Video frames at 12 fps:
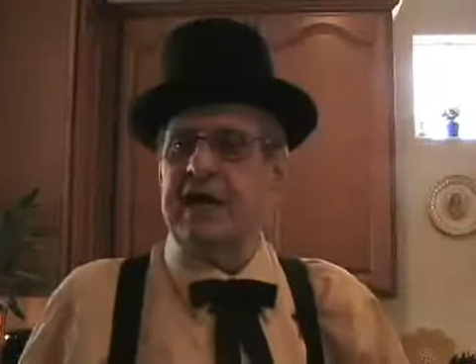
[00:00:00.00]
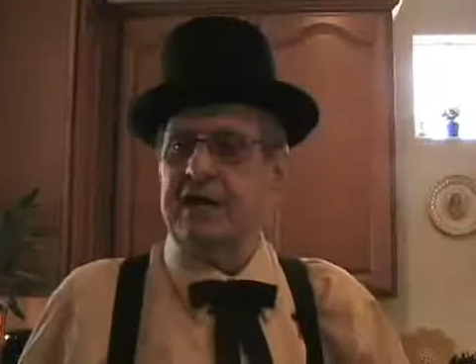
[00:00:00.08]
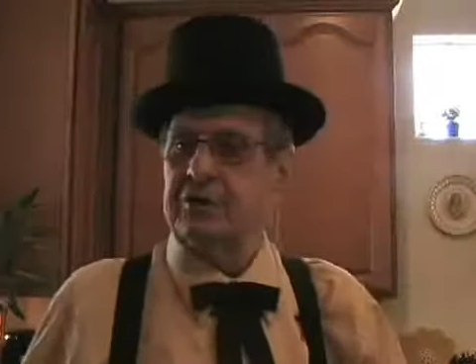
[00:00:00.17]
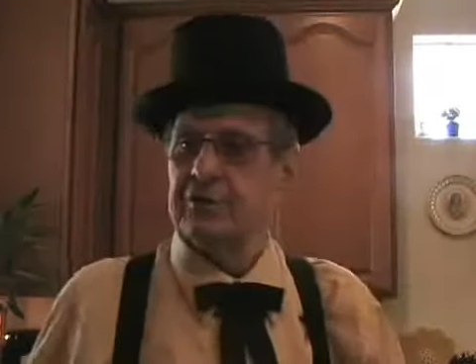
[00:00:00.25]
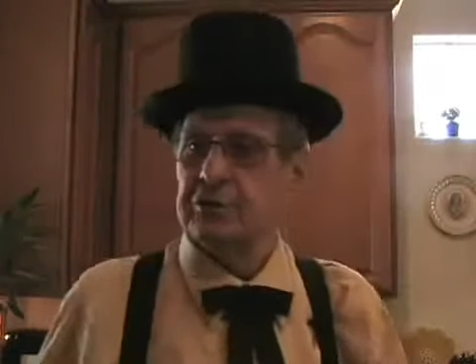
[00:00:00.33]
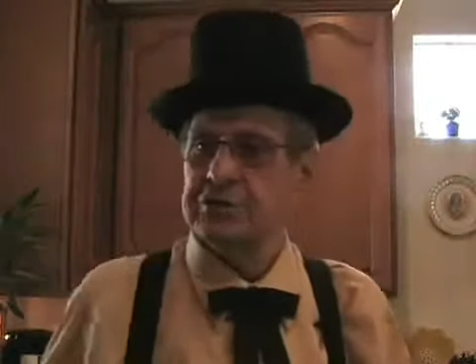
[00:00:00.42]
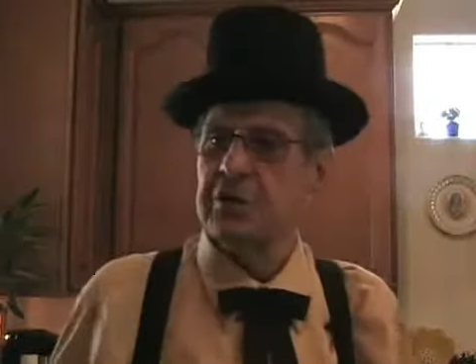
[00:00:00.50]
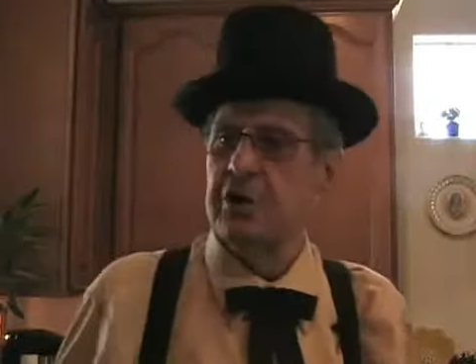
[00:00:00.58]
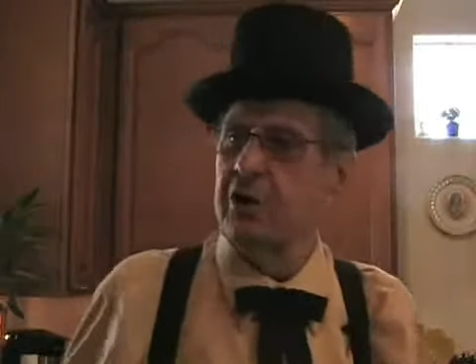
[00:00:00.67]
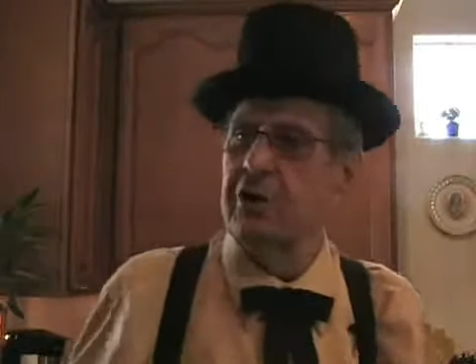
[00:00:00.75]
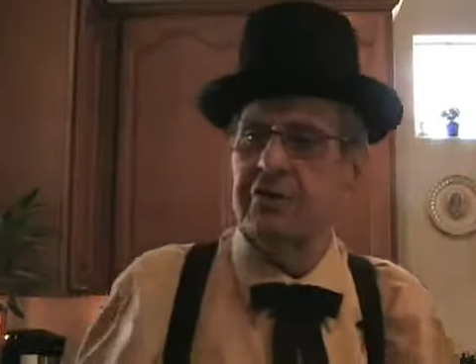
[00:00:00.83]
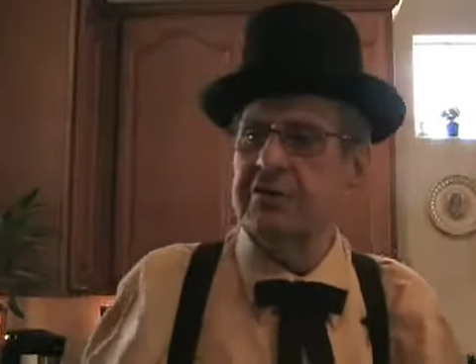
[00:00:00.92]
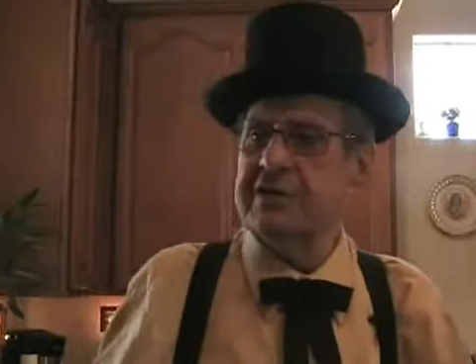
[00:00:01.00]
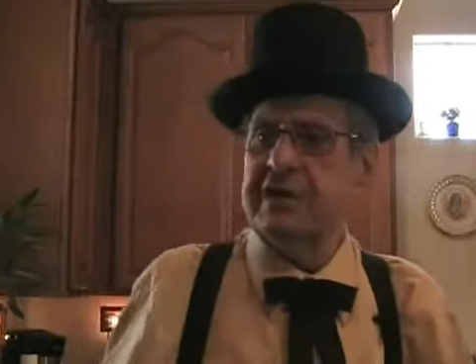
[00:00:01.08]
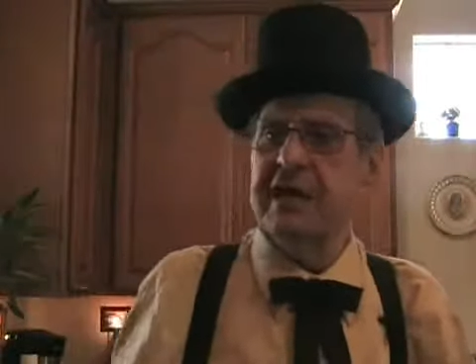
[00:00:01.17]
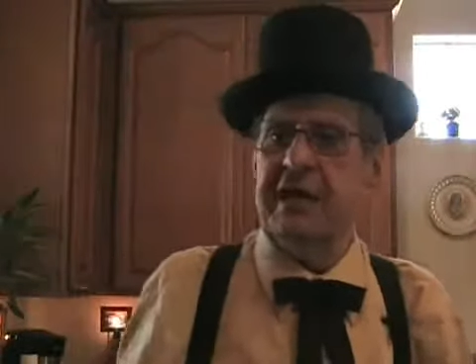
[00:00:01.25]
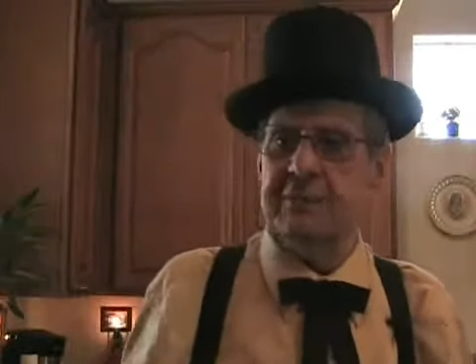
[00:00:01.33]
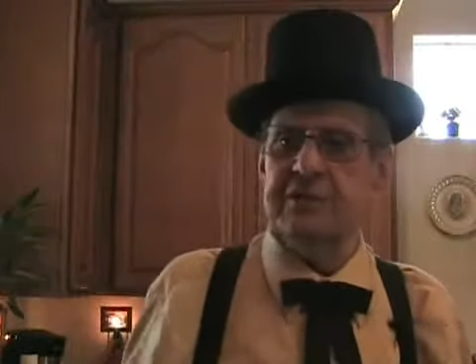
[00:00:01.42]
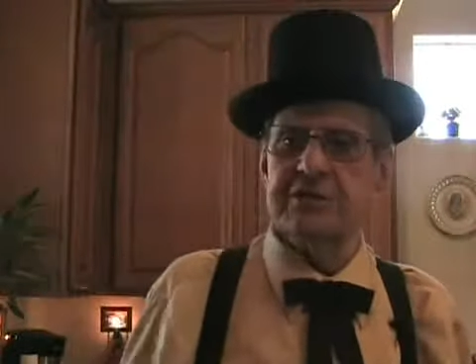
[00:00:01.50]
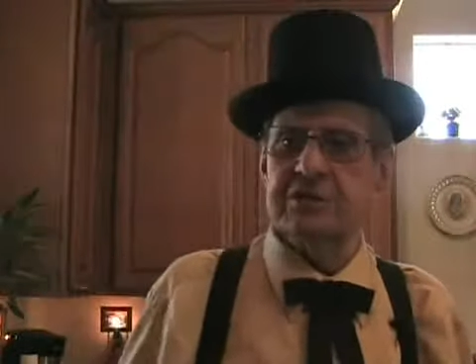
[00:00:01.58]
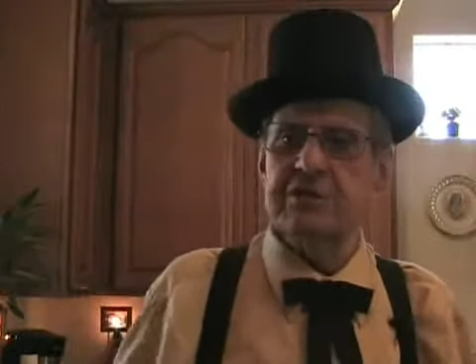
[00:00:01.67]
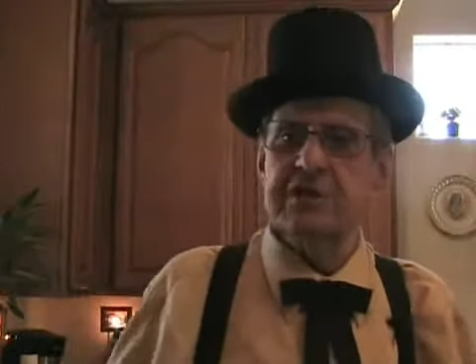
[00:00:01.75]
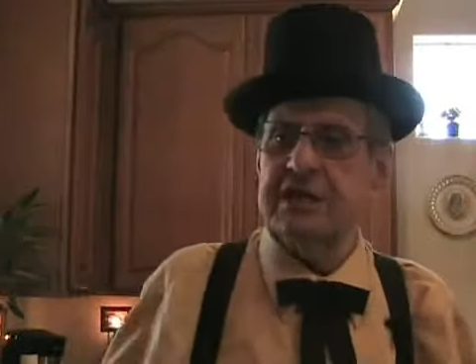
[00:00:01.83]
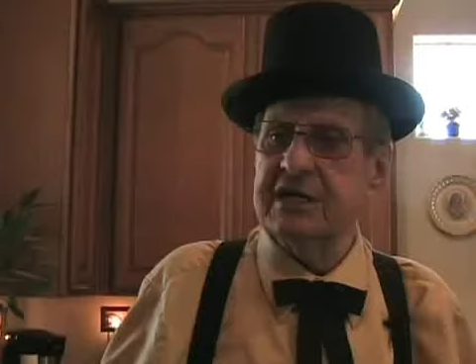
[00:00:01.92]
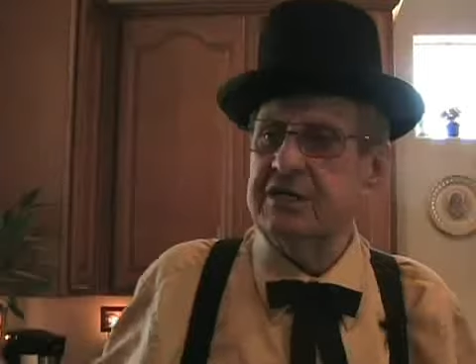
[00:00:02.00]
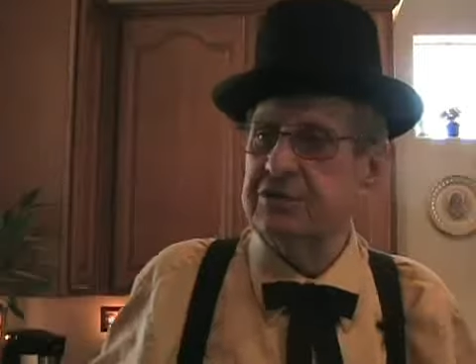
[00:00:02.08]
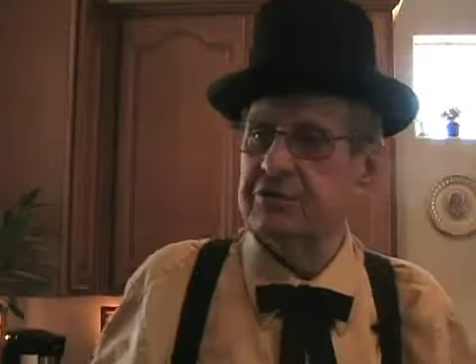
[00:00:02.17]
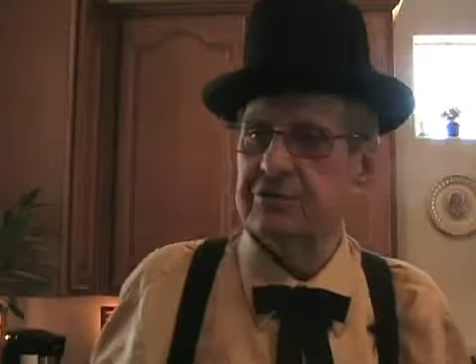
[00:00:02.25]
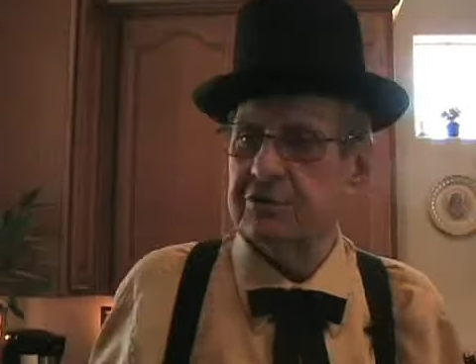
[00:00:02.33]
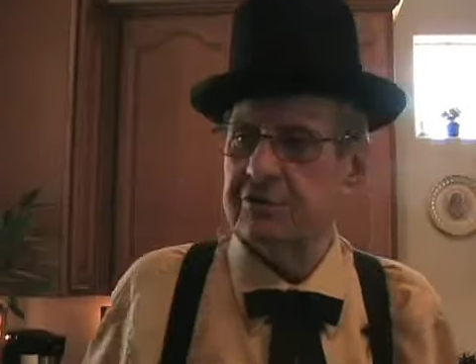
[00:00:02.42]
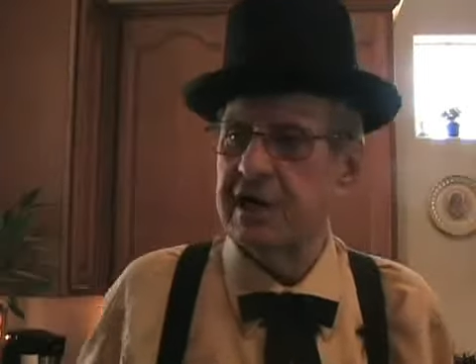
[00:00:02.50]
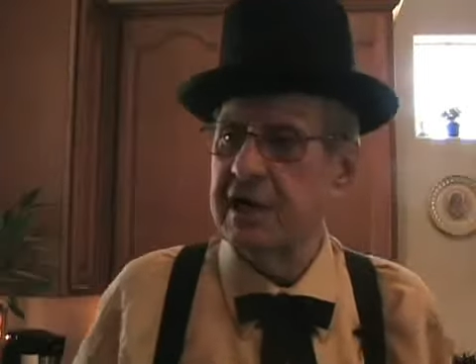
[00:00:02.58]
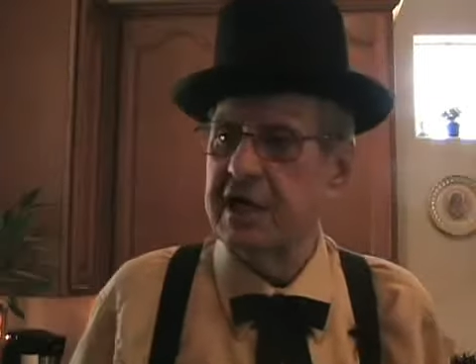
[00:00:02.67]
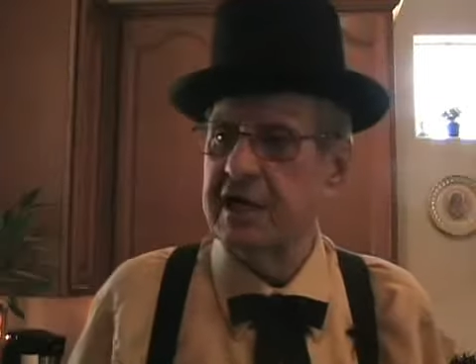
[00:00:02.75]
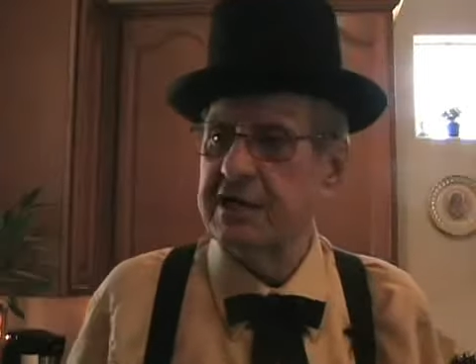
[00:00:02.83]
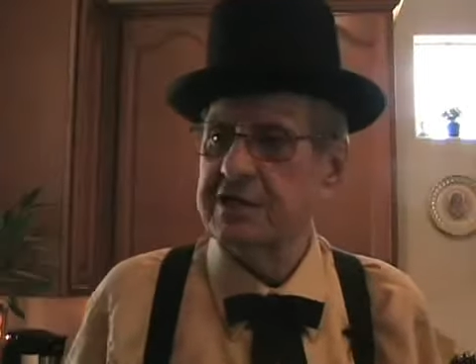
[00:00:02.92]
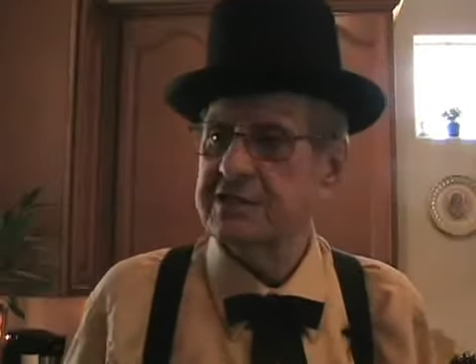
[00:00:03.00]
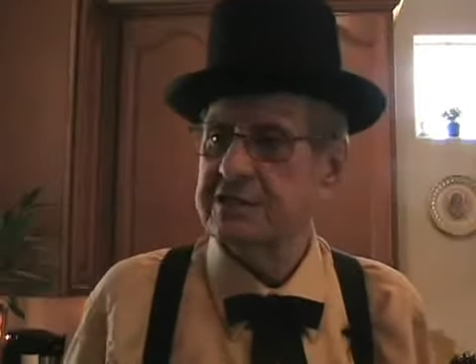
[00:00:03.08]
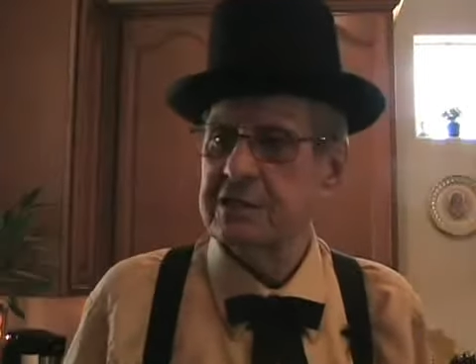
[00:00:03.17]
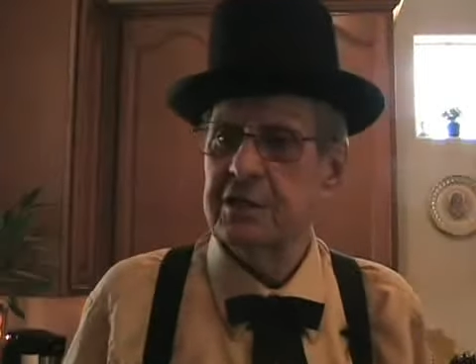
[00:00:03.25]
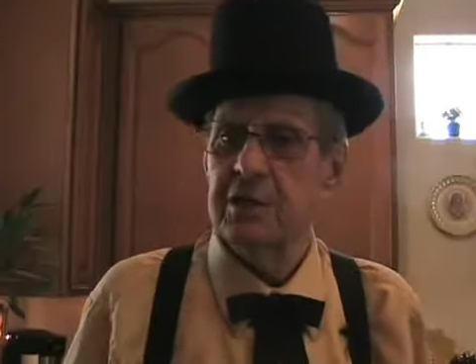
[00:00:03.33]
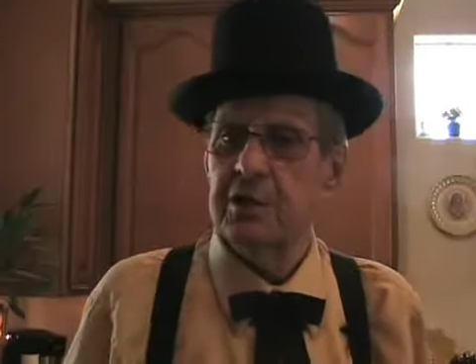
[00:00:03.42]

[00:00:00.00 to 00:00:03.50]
And of course, all the time he's looking into her eyes,